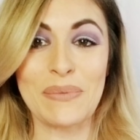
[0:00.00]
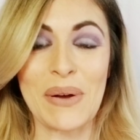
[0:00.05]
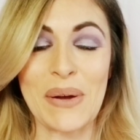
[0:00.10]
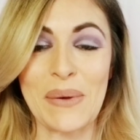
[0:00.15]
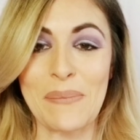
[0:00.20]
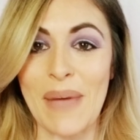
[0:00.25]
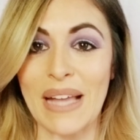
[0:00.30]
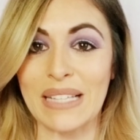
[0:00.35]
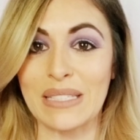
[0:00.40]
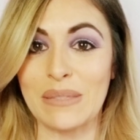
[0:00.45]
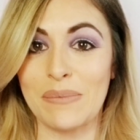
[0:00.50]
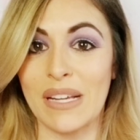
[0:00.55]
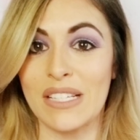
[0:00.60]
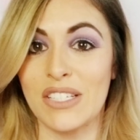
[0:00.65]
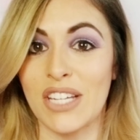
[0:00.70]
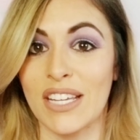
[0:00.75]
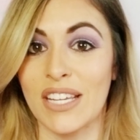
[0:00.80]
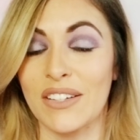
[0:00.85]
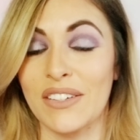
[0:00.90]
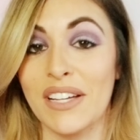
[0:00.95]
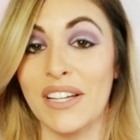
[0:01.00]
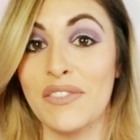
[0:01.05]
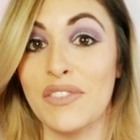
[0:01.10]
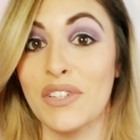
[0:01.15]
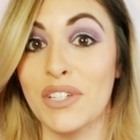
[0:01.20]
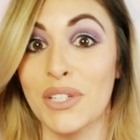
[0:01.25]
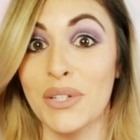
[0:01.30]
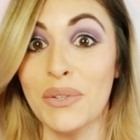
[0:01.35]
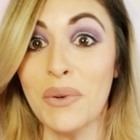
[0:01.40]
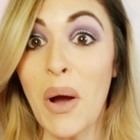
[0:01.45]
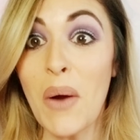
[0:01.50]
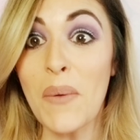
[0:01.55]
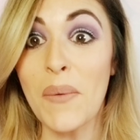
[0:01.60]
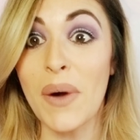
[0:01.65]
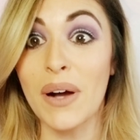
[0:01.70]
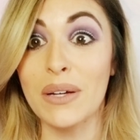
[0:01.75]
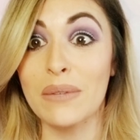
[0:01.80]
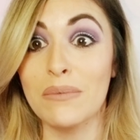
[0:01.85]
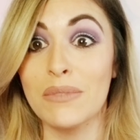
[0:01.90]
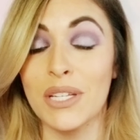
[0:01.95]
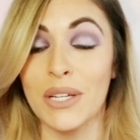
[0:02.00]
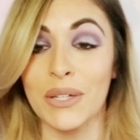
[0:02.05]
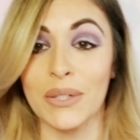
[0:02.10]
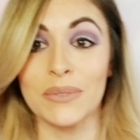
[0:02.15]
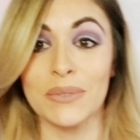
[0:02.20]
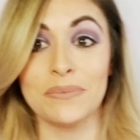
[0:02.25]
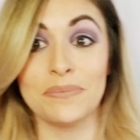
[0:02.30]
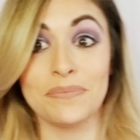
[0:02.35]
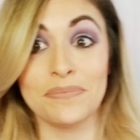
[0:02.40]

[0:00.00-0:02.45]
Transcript: welcome back to my channel. If you're new, welcome too.